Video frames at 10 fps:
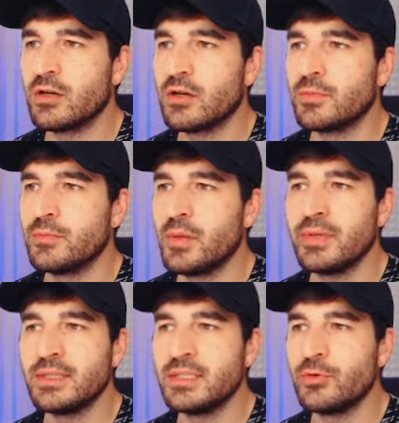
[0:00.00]
Maybe
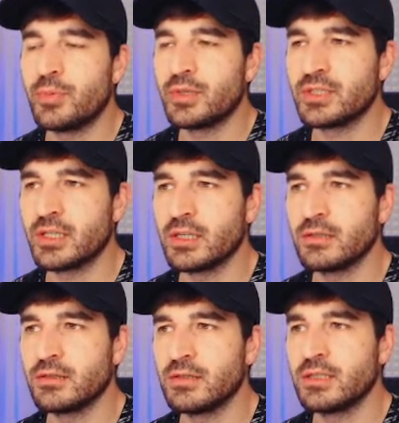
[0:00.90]
0%.
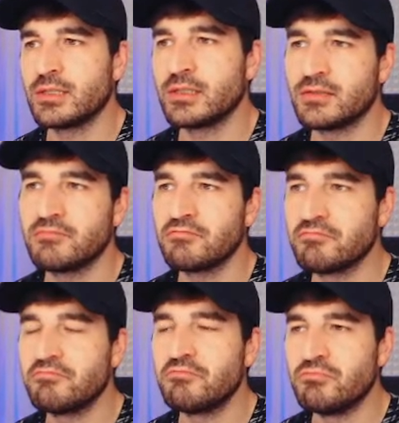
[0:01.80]
That's
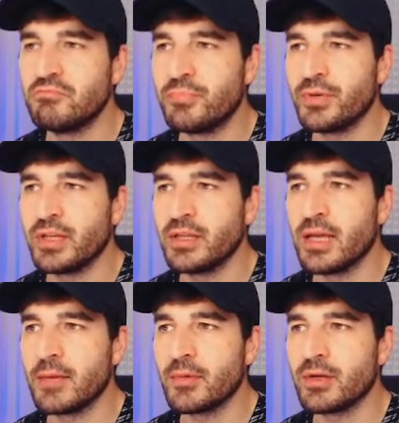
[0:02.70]
pretty damn
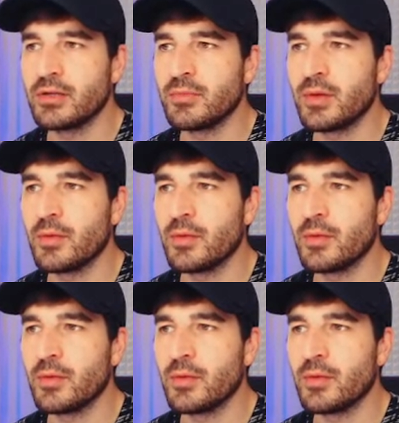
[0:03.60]
good in my opinion.